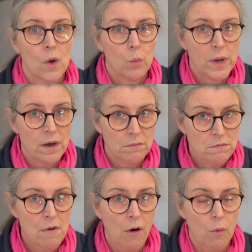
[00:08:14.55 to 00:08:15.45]
we are
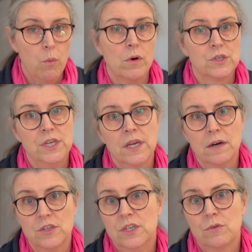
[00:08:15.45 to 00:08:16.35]
not watching
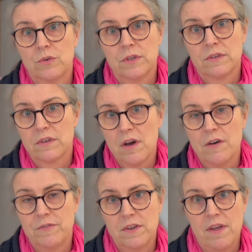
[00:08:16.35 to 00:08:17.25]
our children
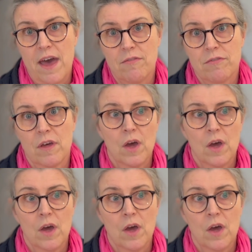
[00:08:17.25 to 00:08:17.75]
starve to death.